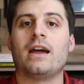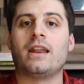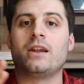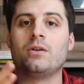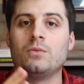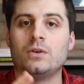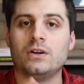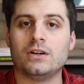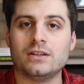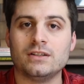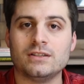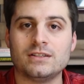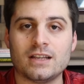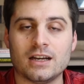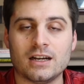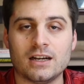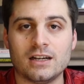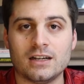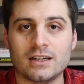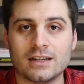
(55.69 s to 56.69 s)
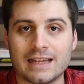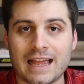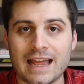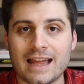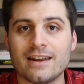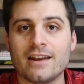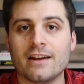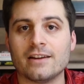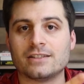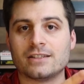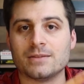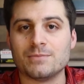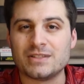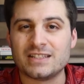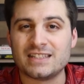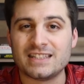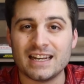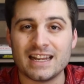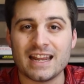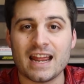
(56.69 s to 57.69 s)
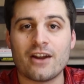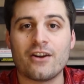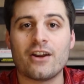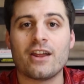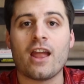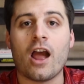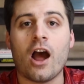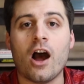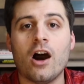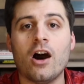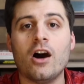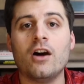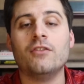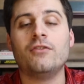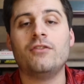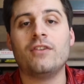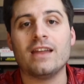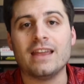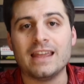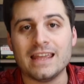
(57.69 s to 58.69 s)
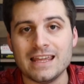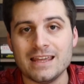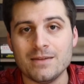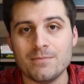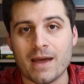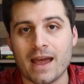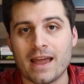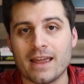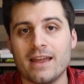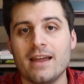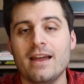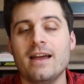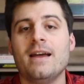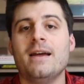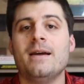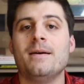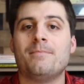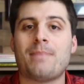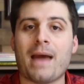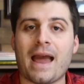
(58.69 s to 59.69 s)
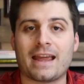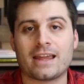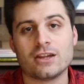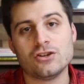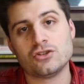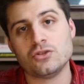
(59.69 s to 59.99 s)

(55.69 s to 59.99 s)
And it was, again, a subsidiary of eBay. Back in